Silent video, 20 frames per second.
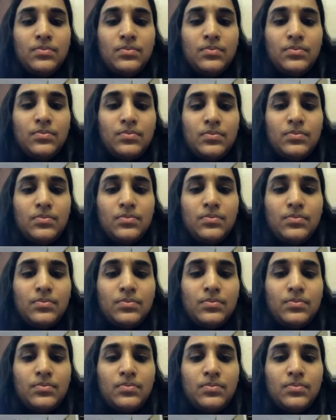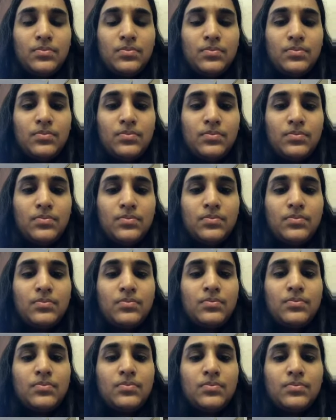
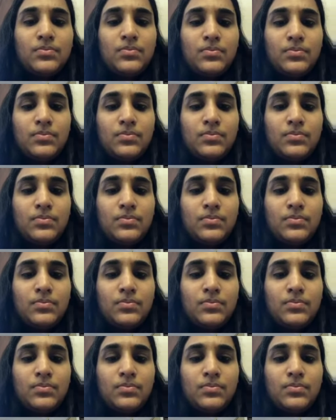The person shown says nothing.